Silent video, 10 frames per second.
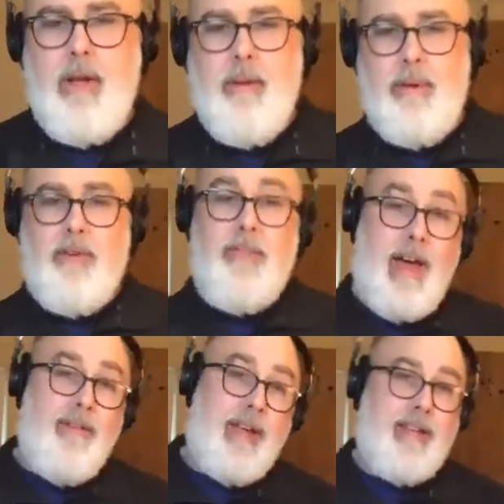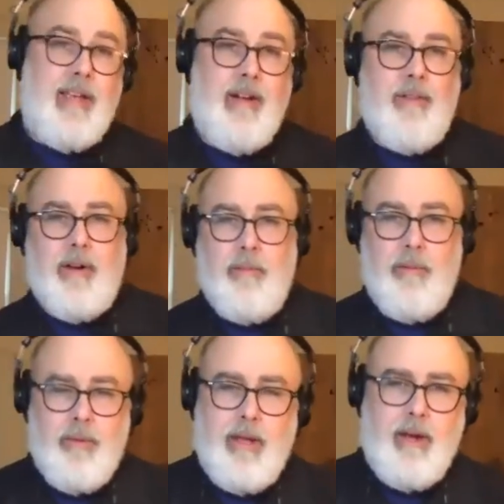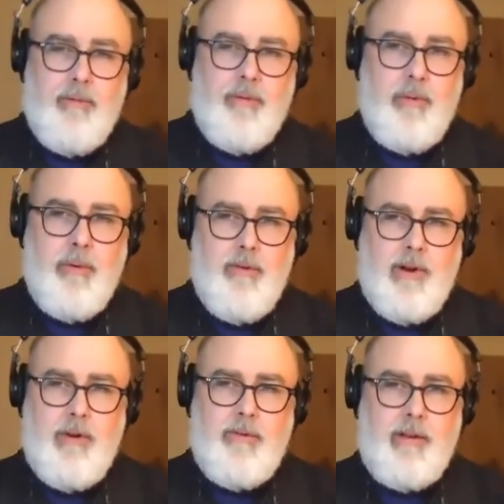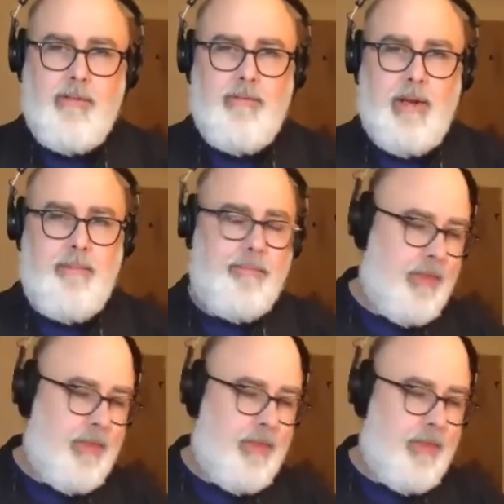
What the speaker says: But just having a date on there can be really helpful when you're trying to track stuff down.